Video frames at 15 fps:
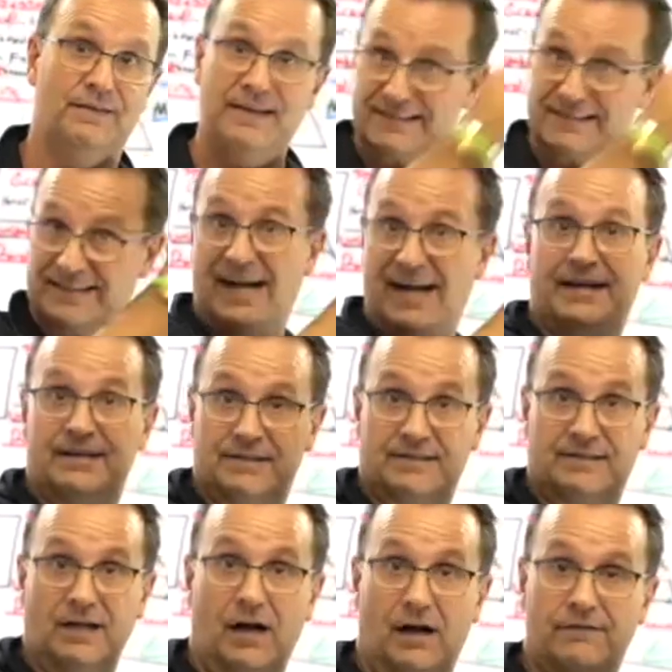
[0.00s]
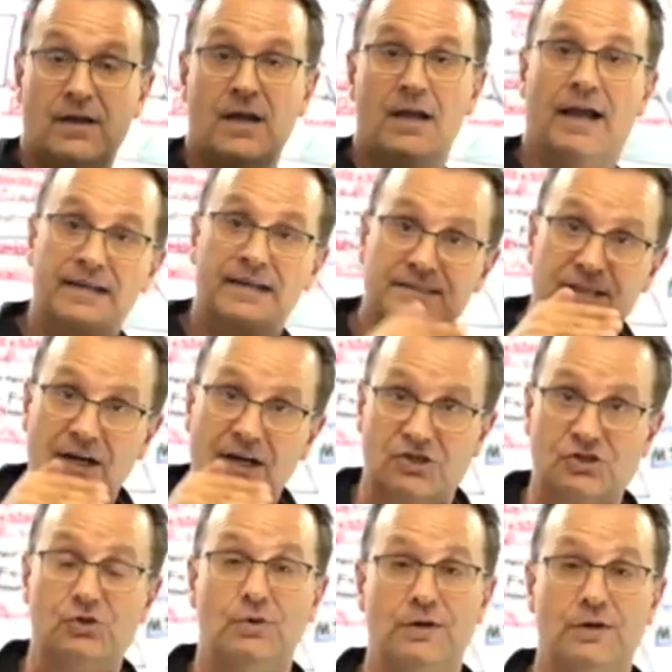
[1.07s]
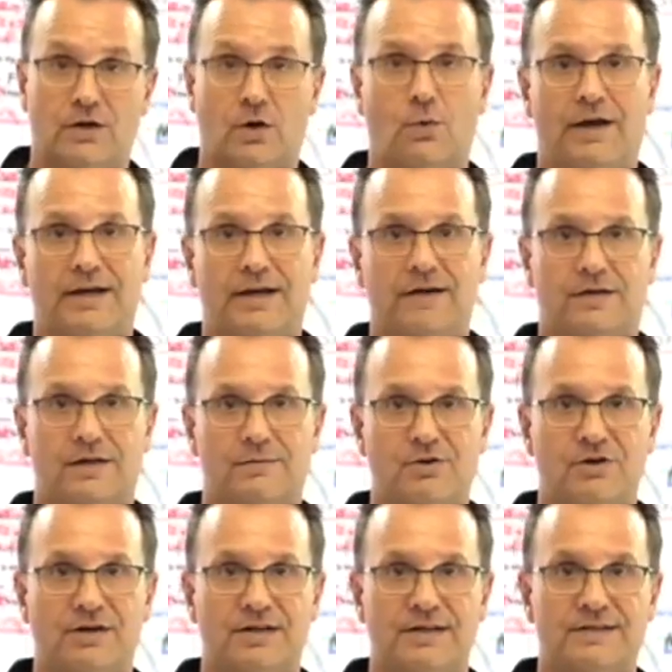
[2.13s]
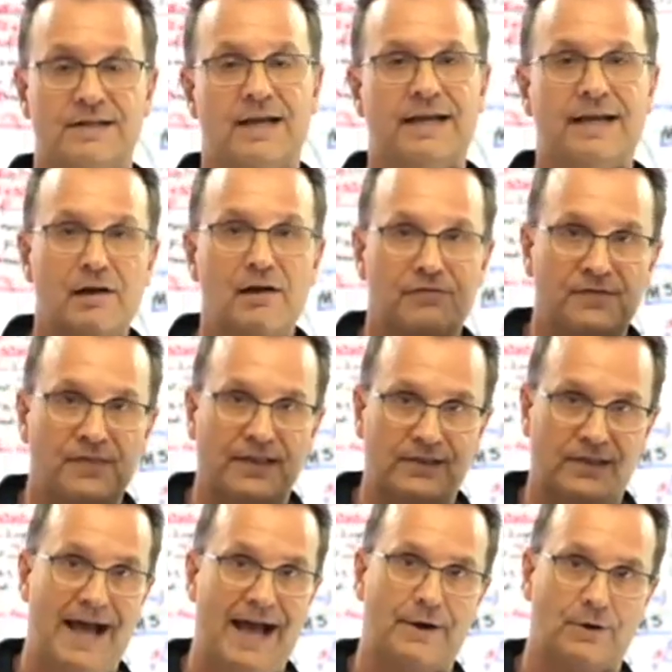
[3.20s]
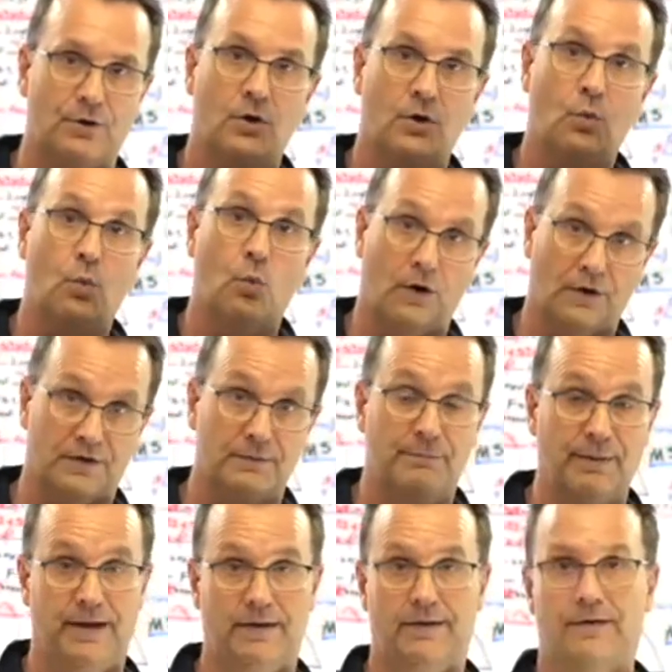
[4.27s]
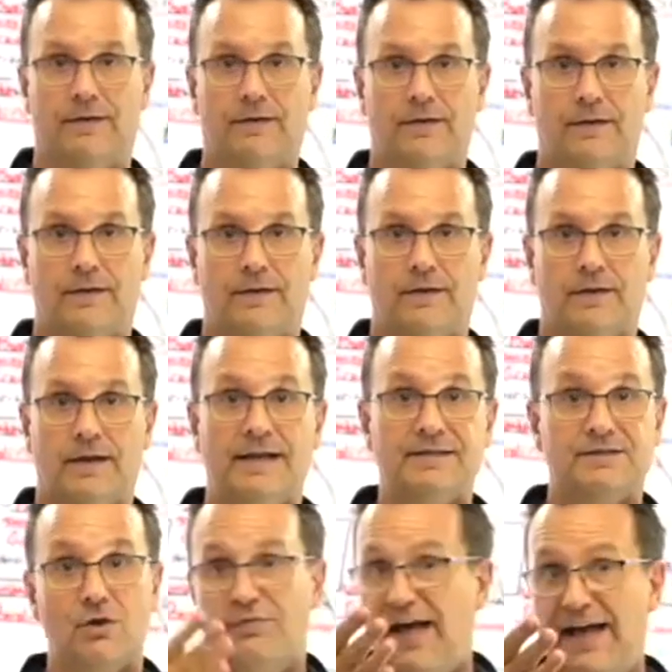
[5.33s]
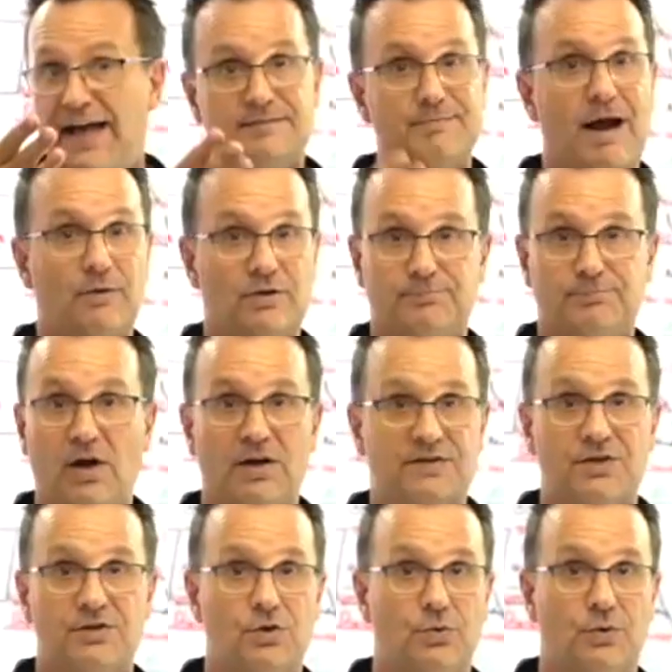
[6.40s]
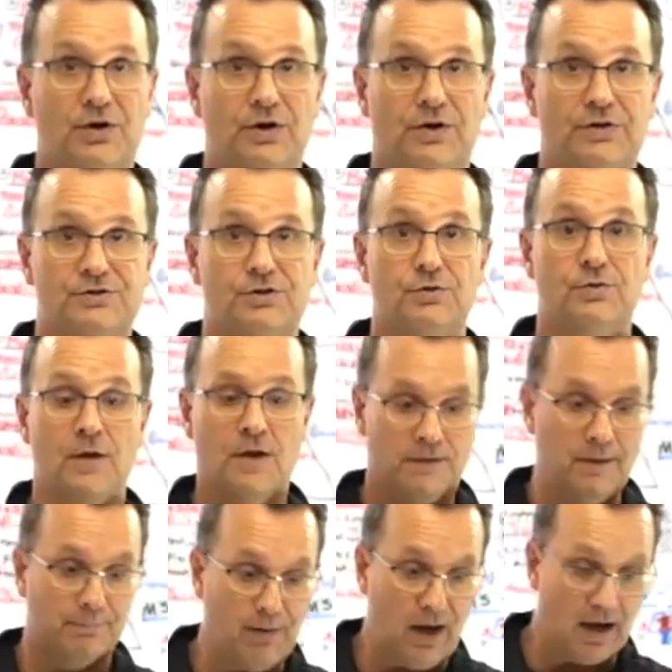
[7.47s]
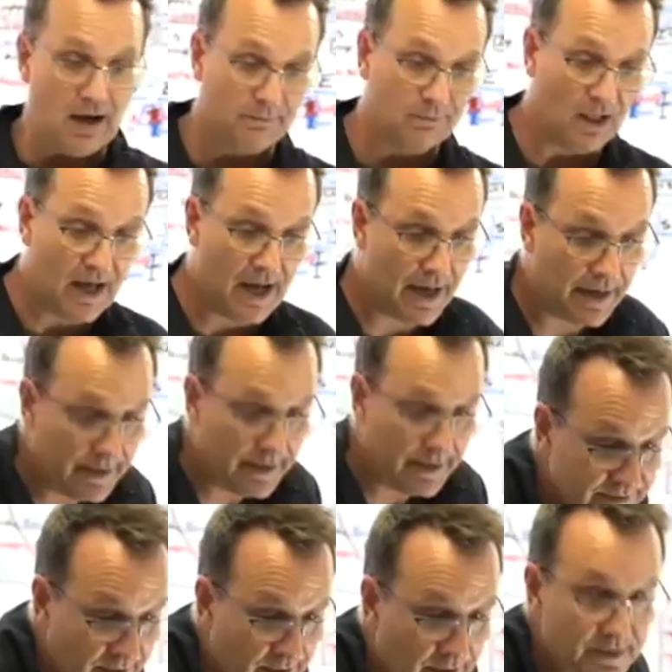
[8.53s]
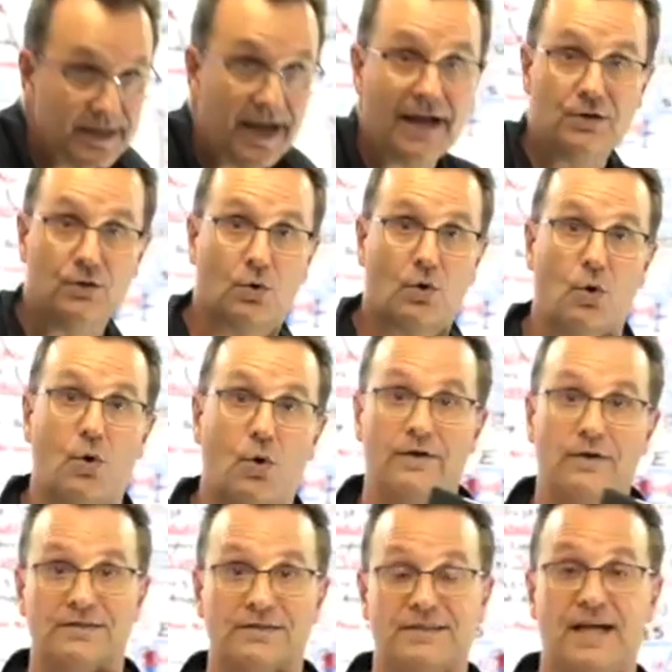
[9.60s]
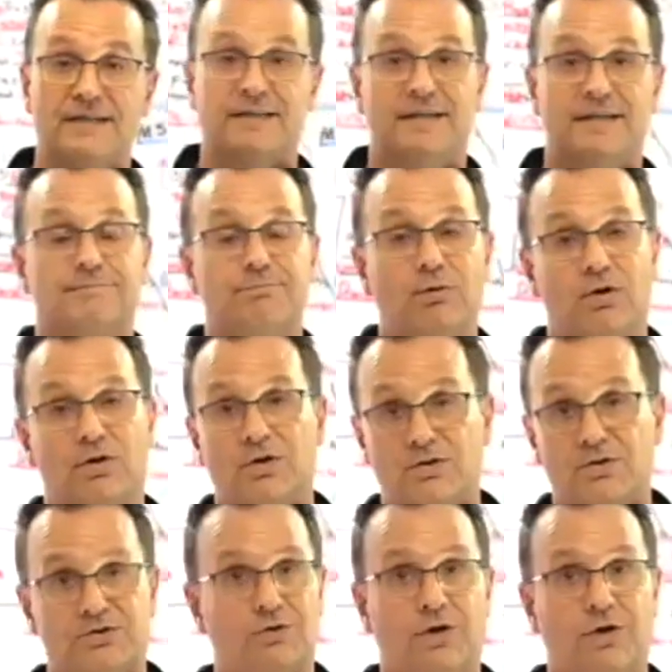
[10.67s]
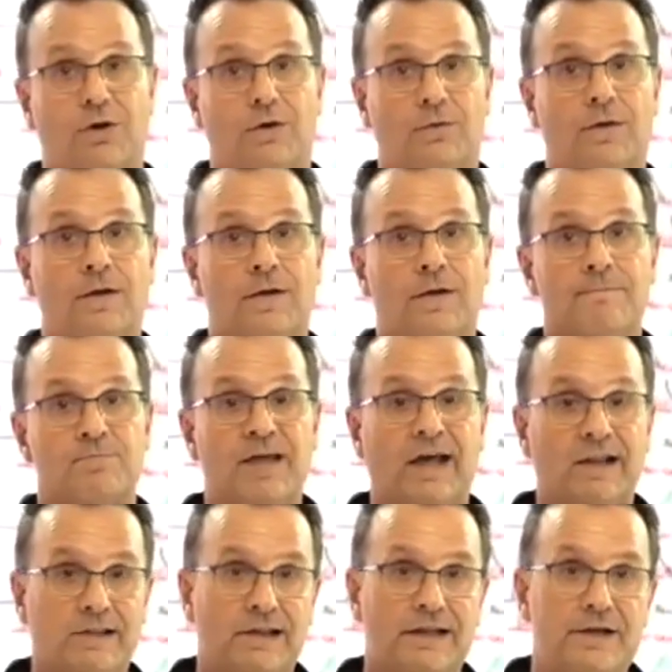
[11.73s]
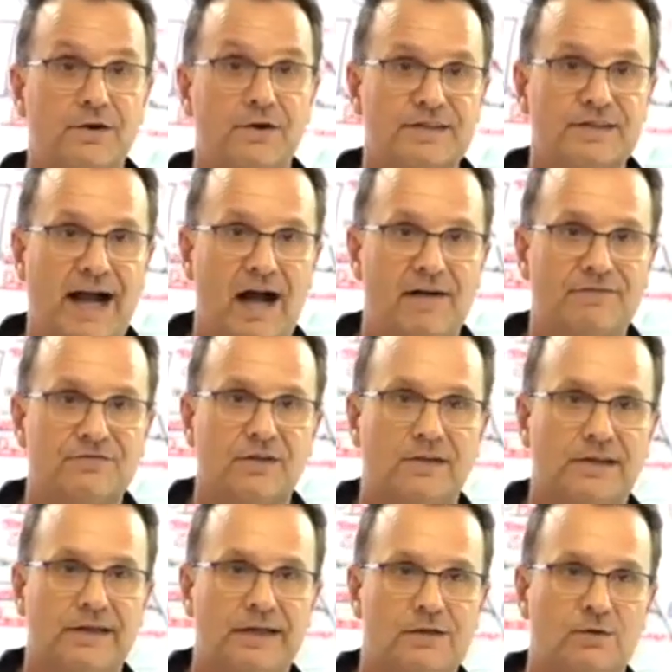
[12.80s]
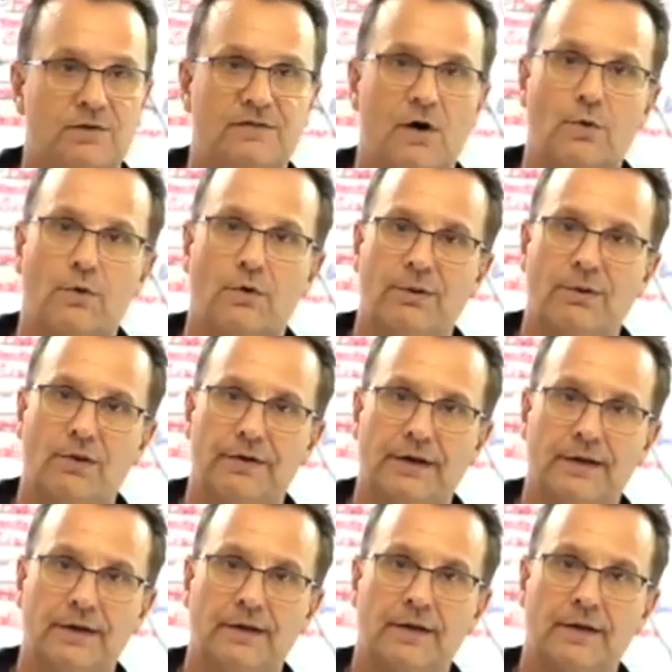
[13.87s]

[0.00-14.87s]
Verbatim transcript: this kind of stuff, instead of shooting their way into the communities if the latter worked better? And so that's my response to you here, too. The bottom line is Daniel Coyle says in his book, Culture Code, that leaders have to lead with vulnerability.